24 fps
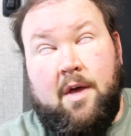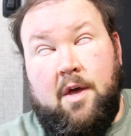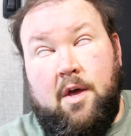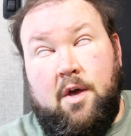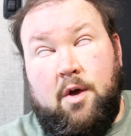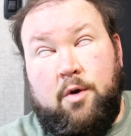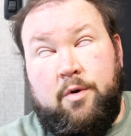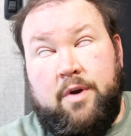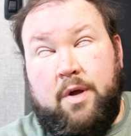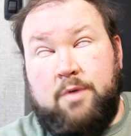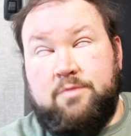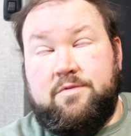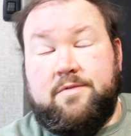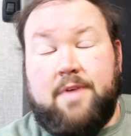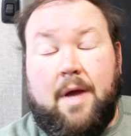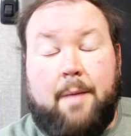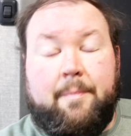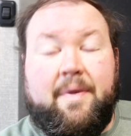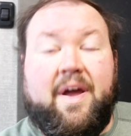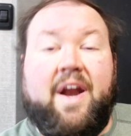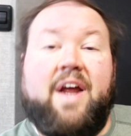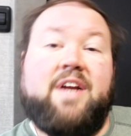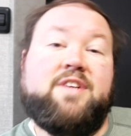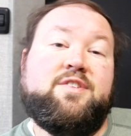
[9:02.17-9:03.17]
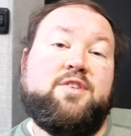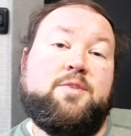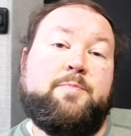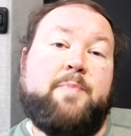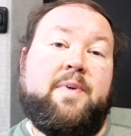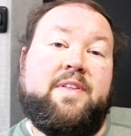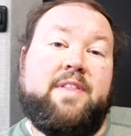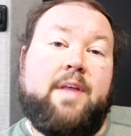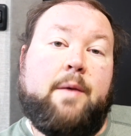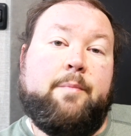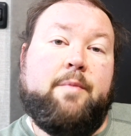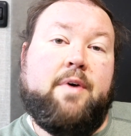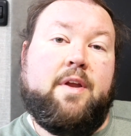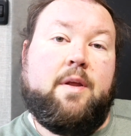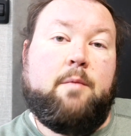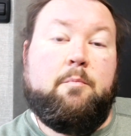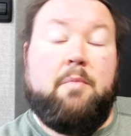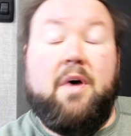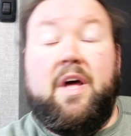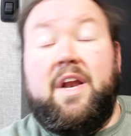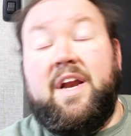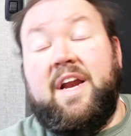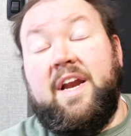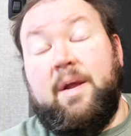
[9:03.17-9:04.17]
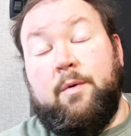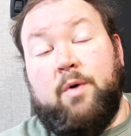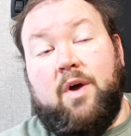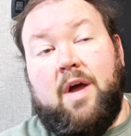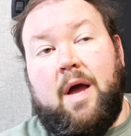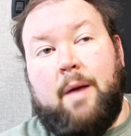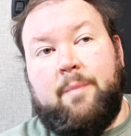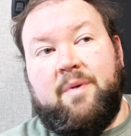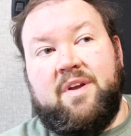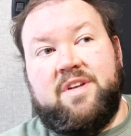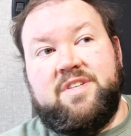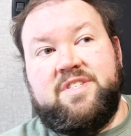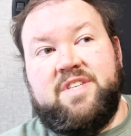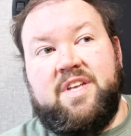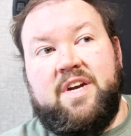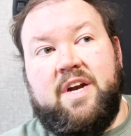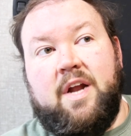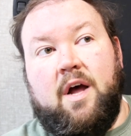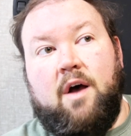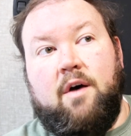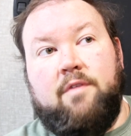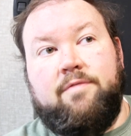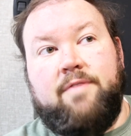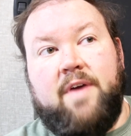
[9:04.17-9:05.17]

who knows, I might actually spend that money. But anyway, I'm going to send it off